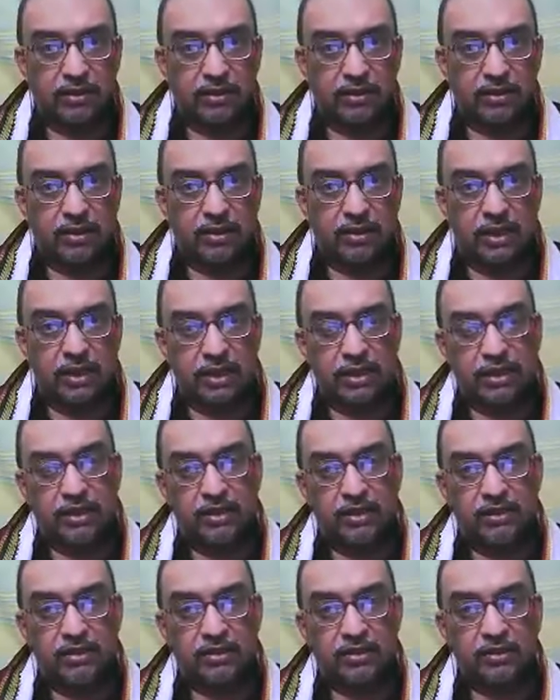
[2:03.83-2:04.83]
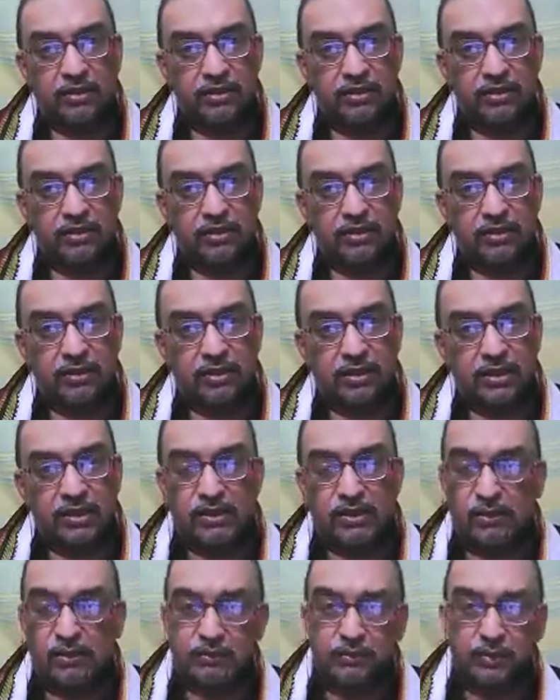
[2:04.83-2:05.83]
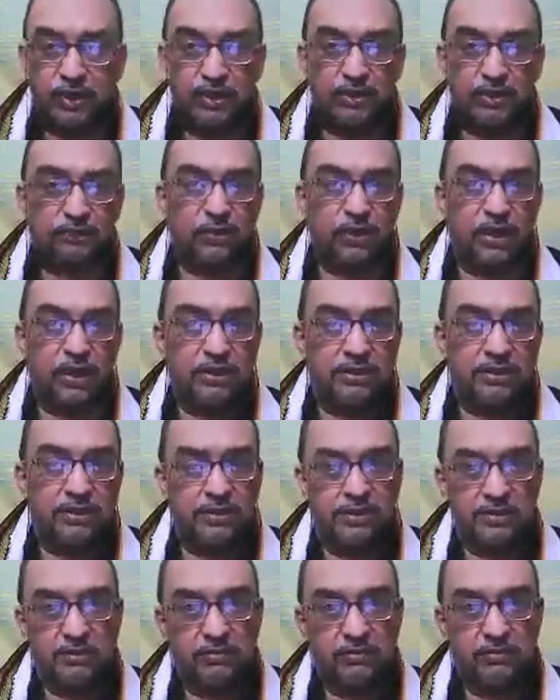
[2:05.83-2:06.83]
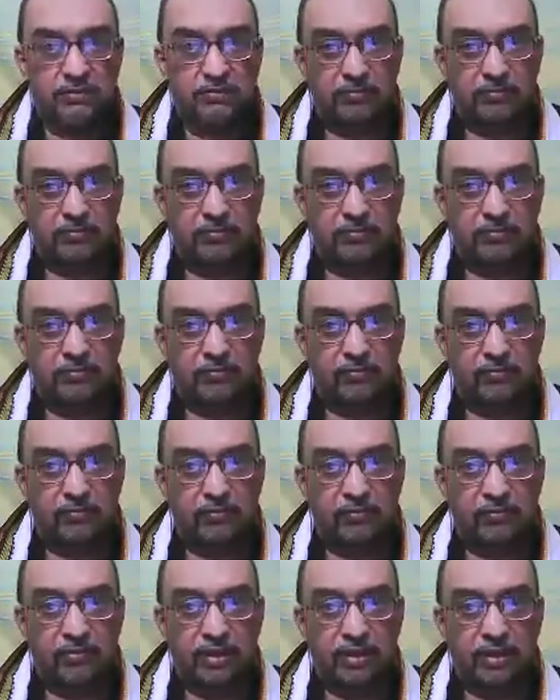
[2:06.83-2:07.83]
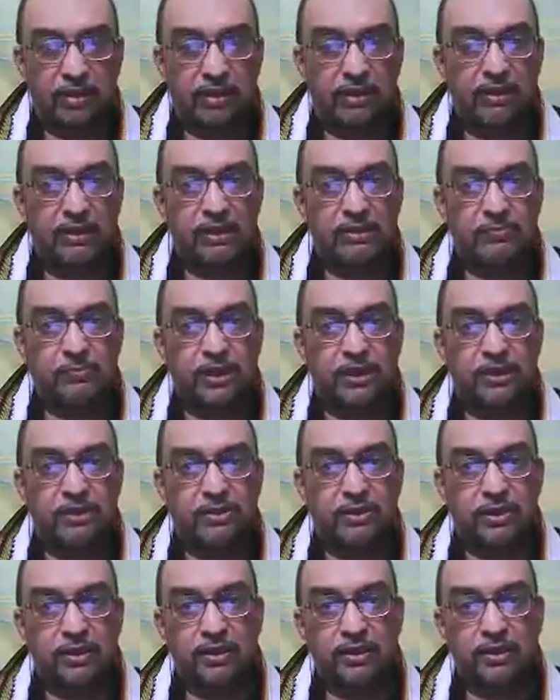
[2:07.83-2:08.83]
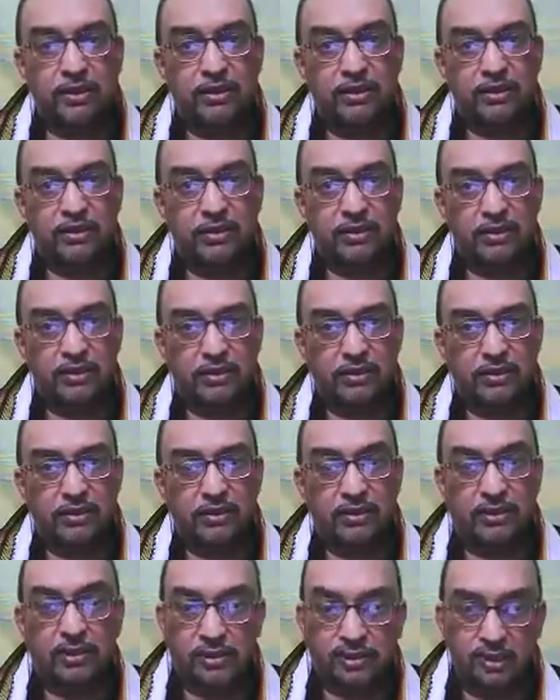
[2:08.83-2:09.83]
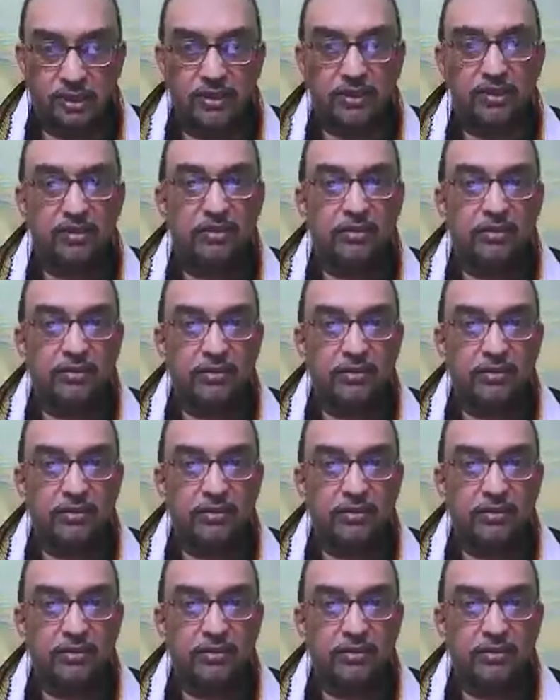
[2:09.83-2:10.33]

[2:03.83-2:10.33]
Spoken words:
A day is of 24 hours. It is based on the sun.